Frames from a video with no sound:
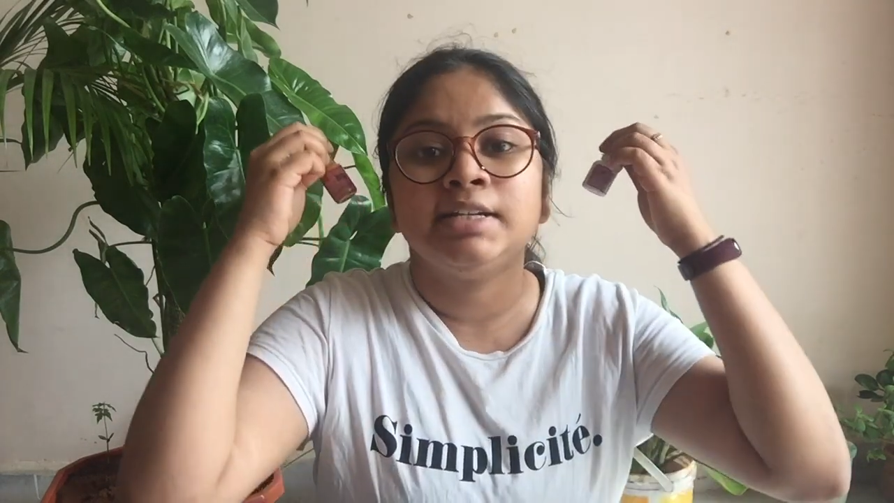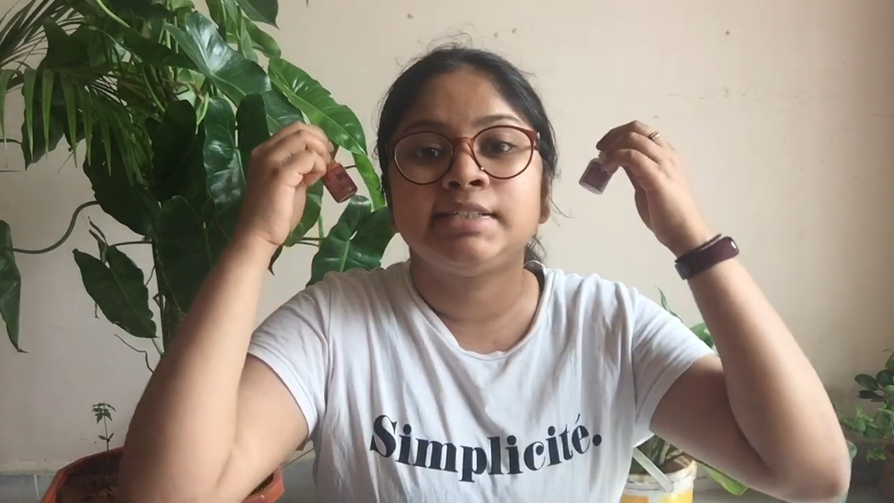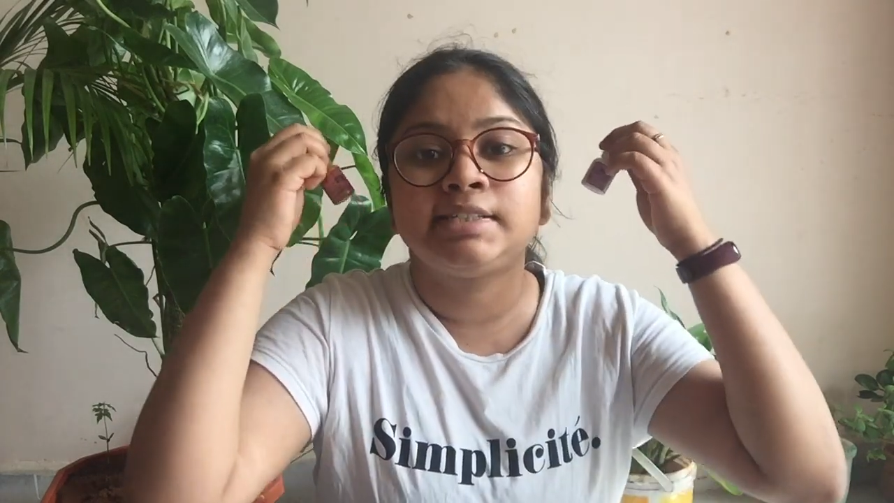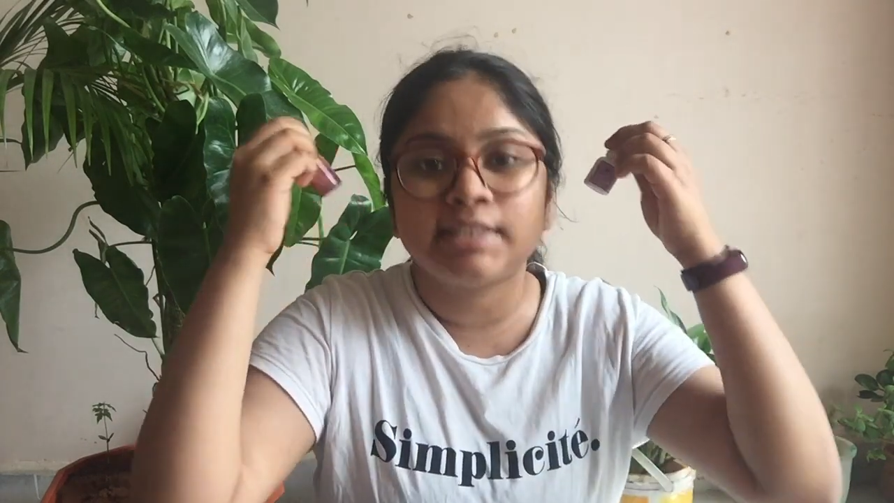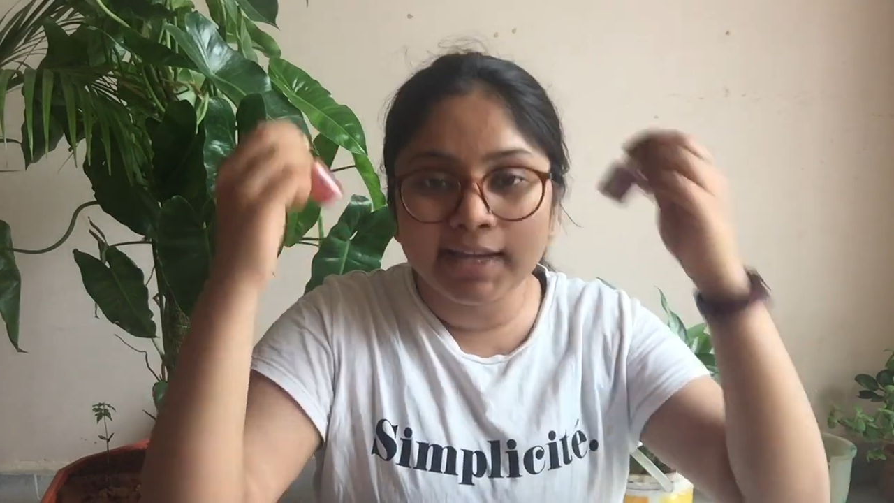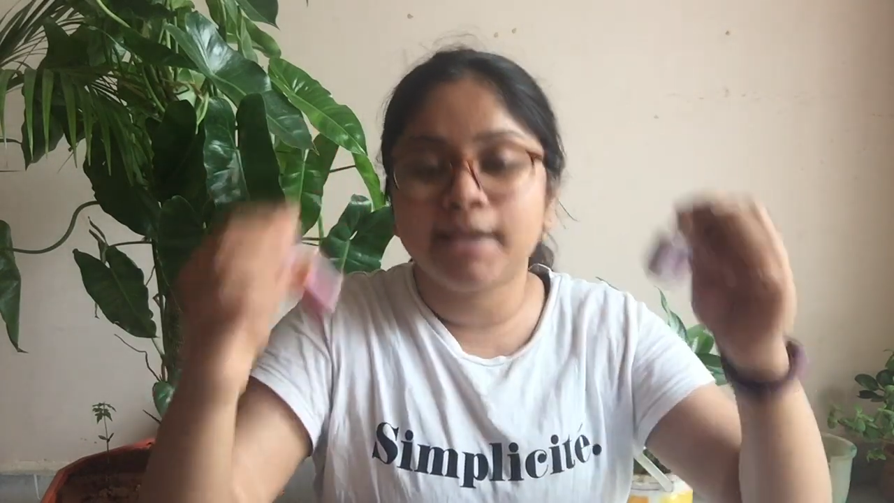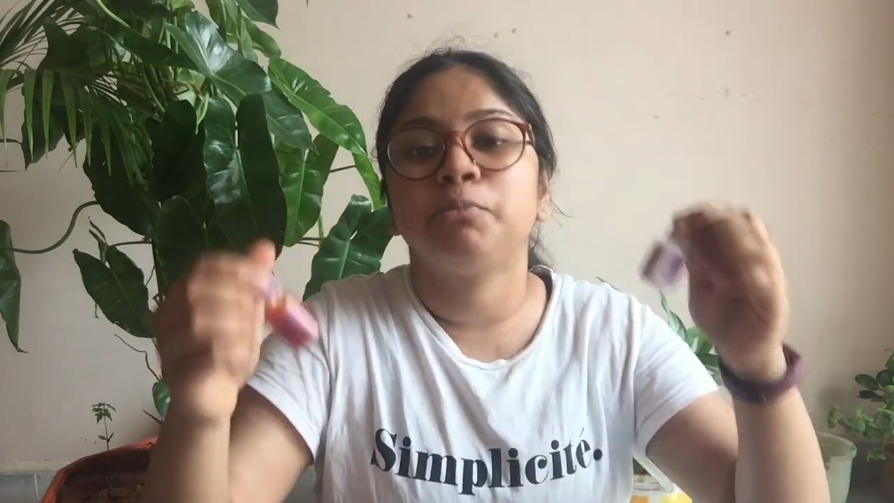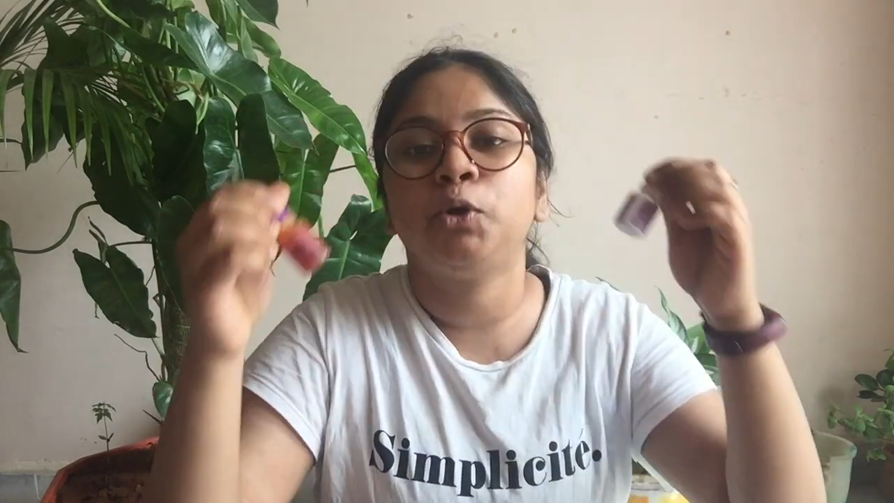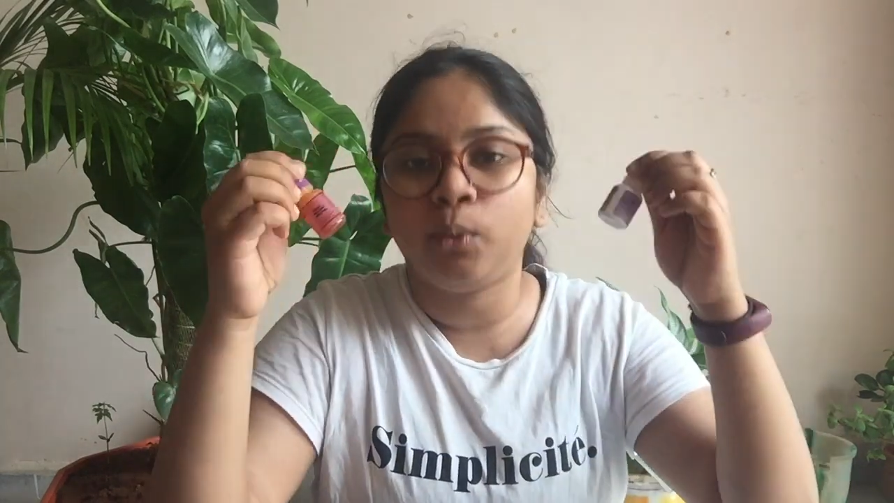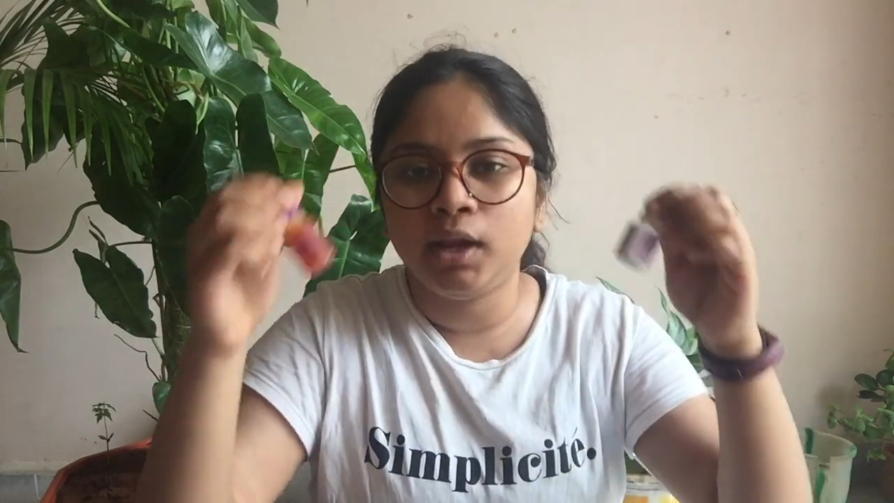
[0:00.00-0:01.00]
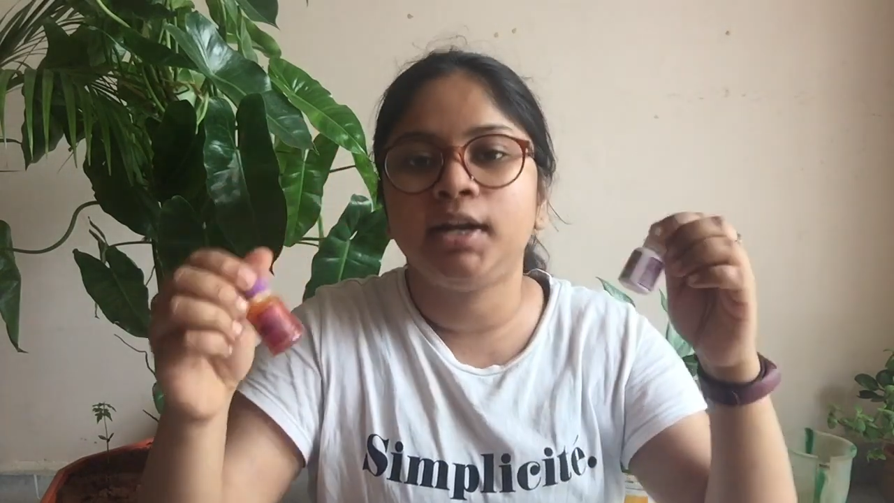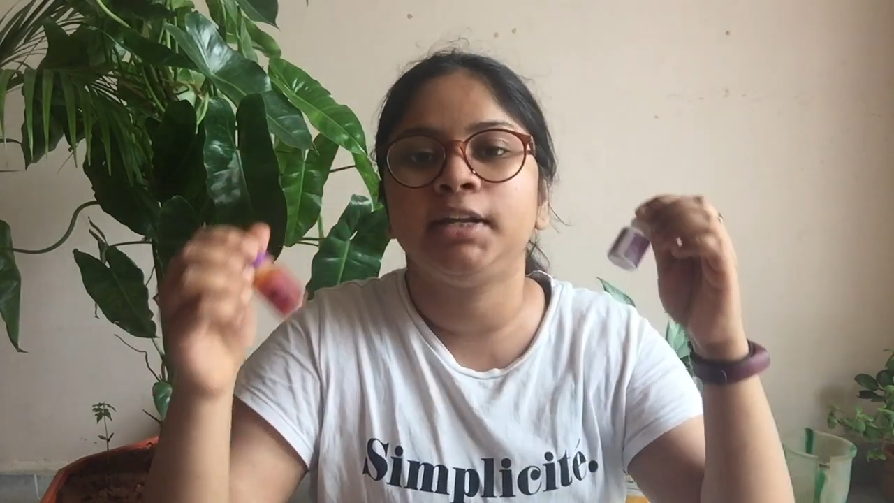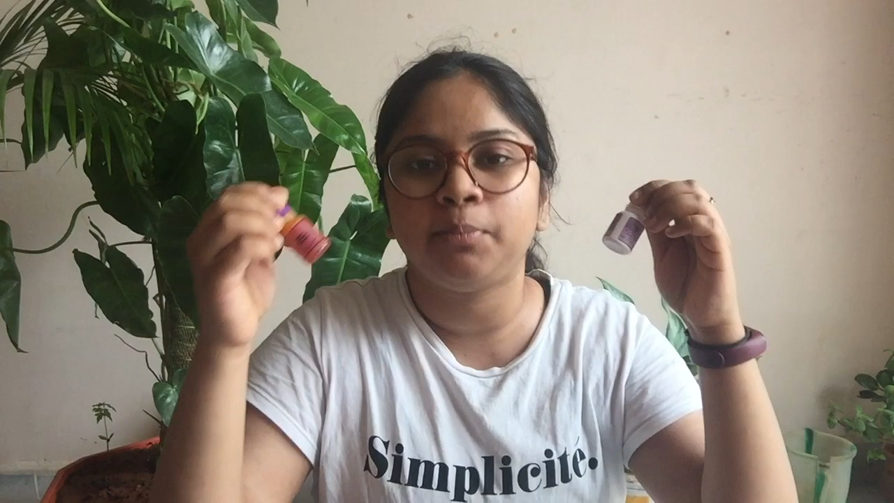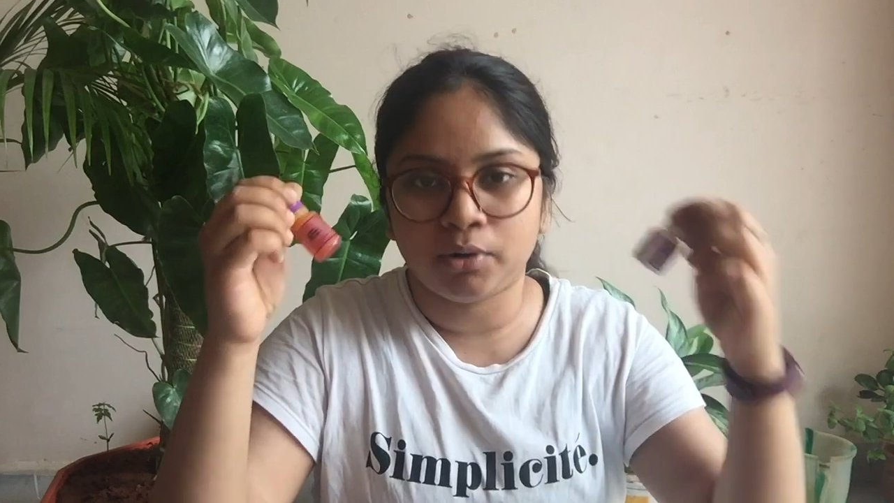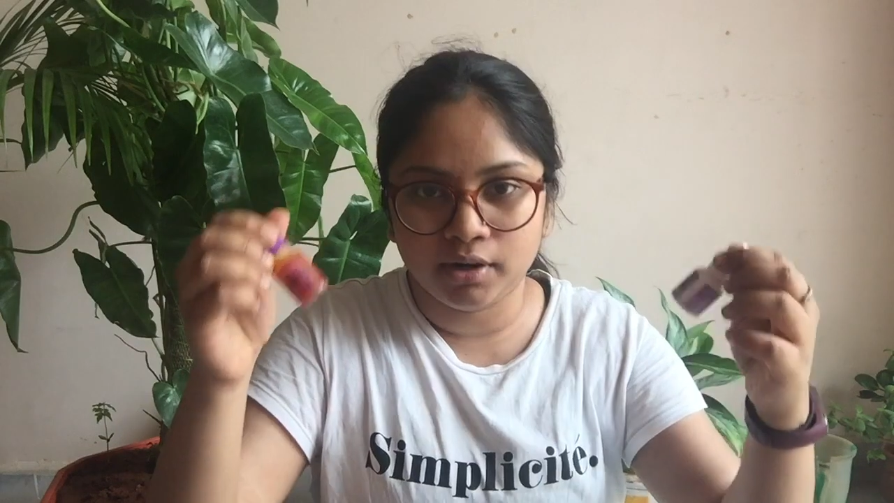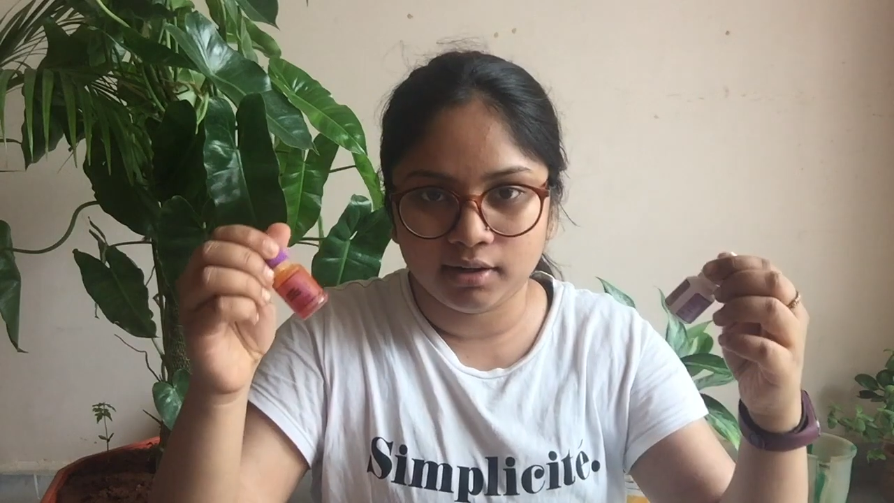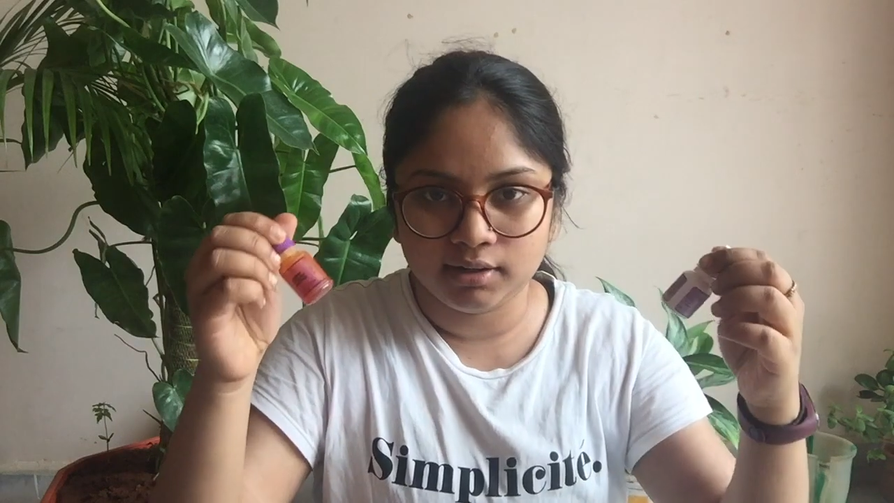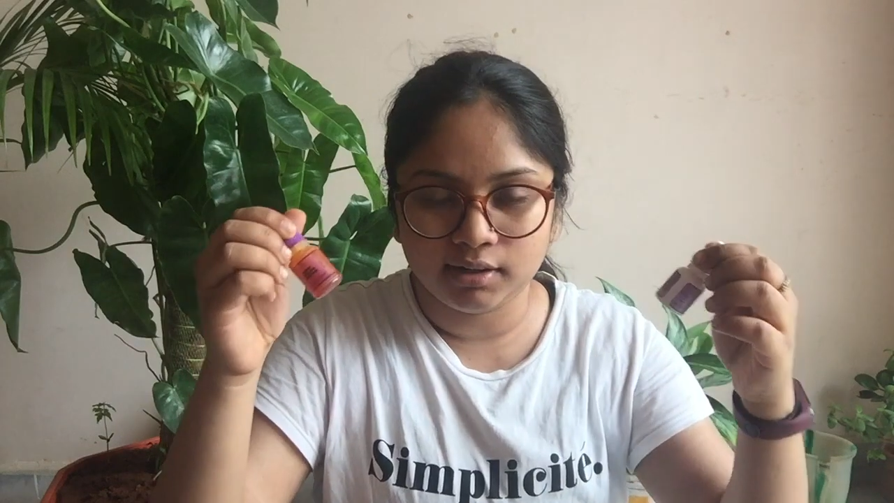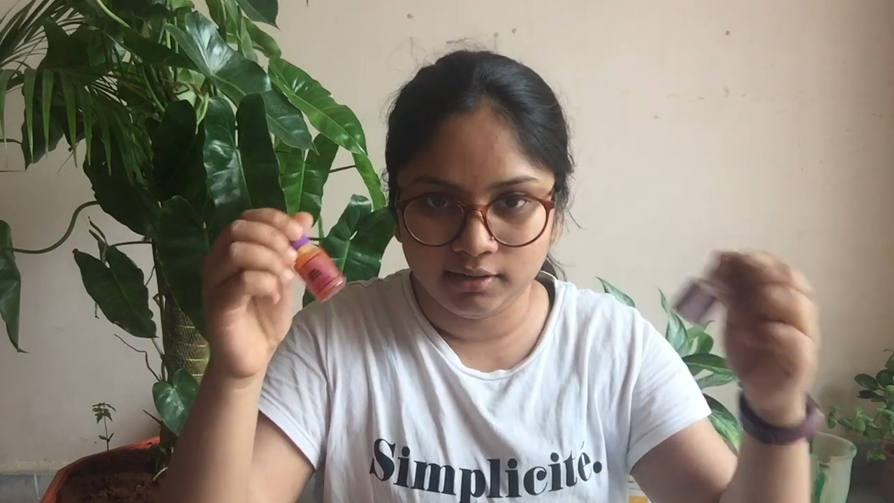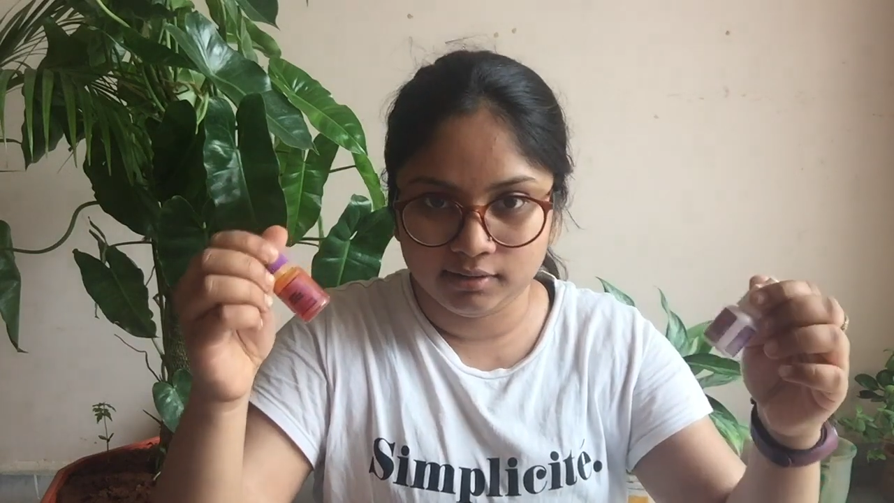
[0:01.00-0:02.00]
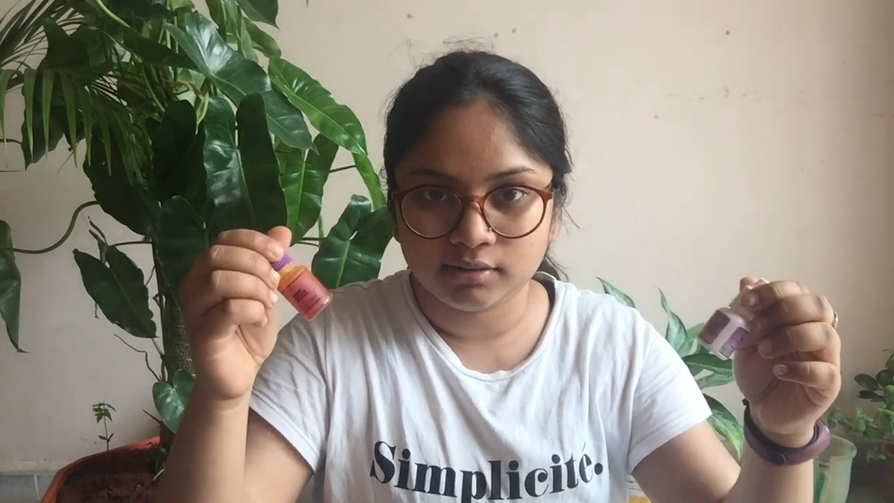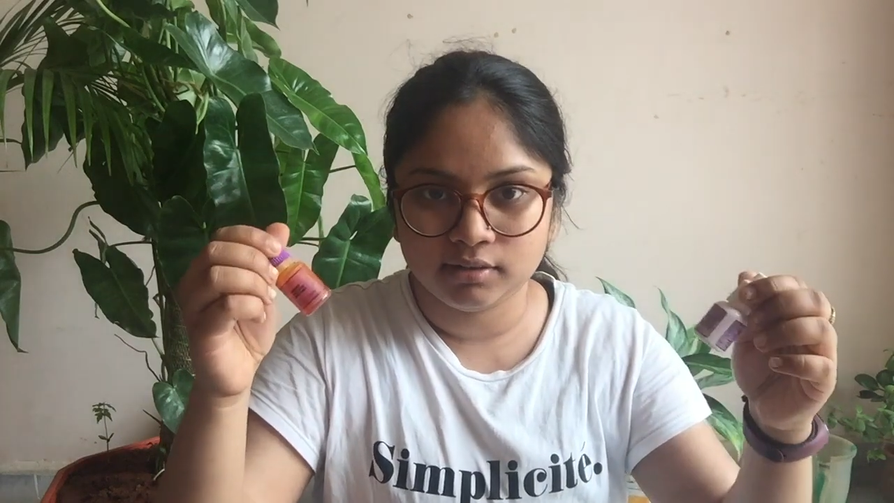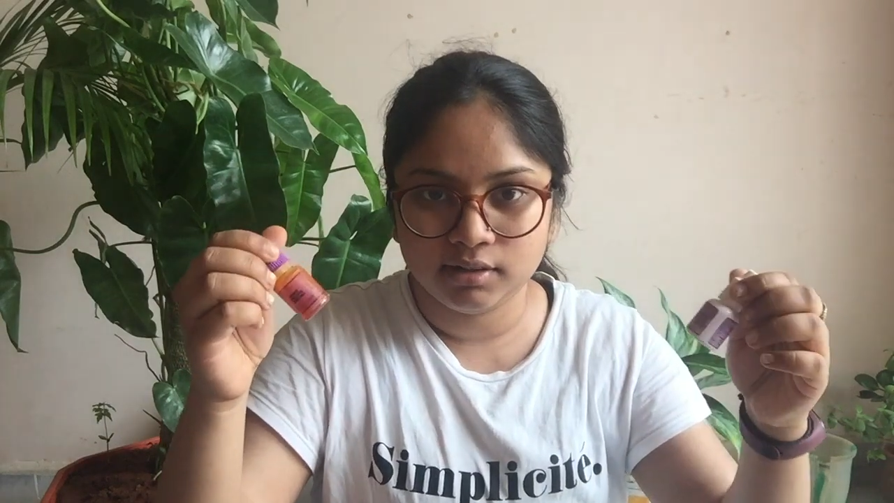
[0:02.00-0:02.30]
same quality product here.